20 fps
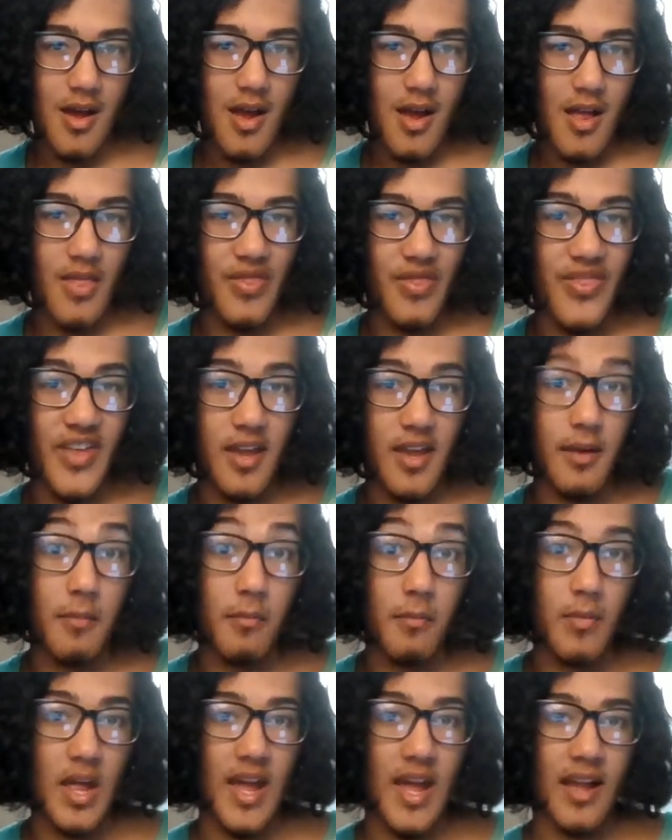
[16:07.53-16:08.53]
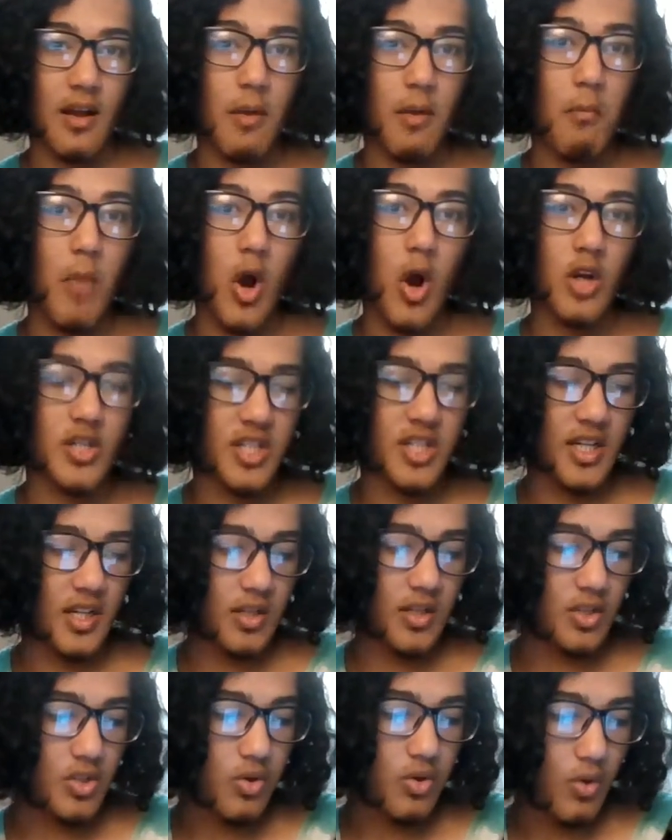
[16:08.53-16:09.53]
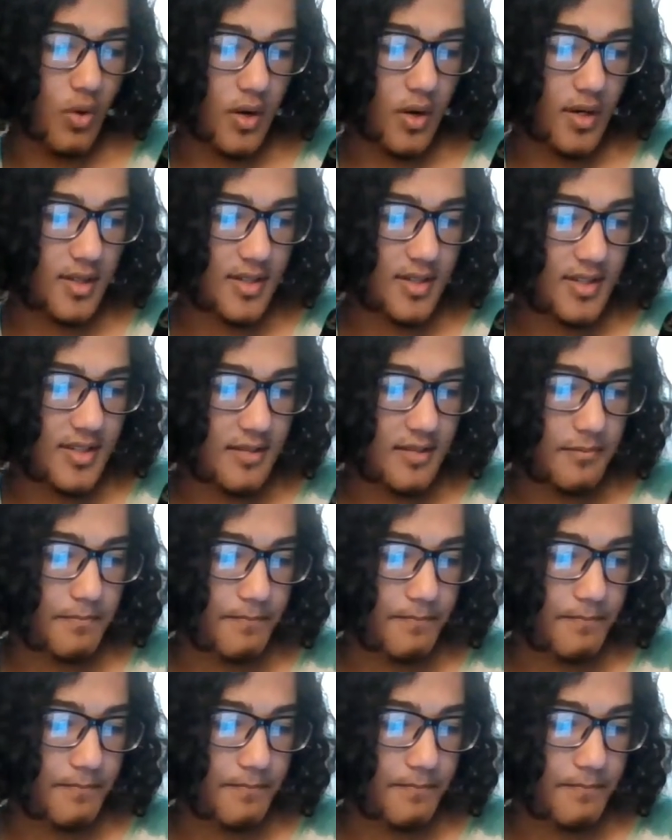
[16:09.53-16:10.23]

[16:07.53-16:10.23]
them, like, marching towards...